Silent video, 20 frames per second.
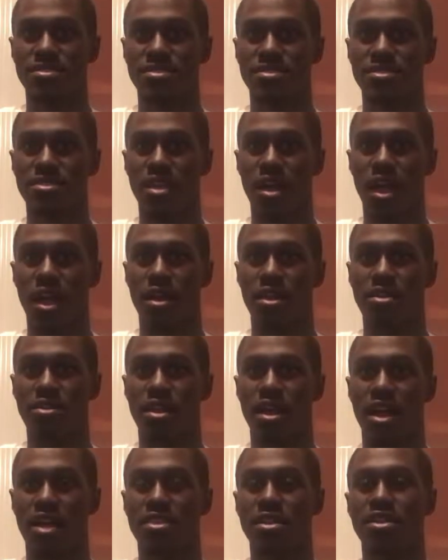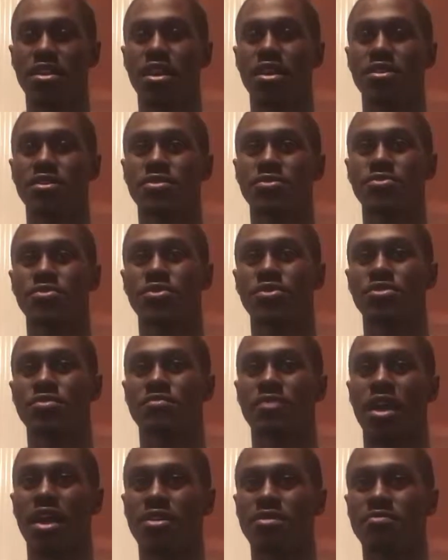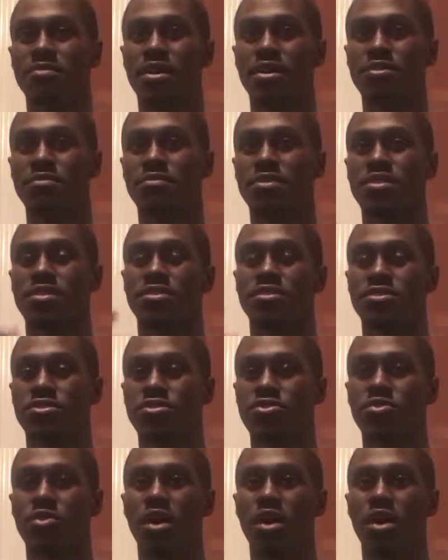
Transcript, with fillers: Okay. I like how he uh, was mad about it, but he's still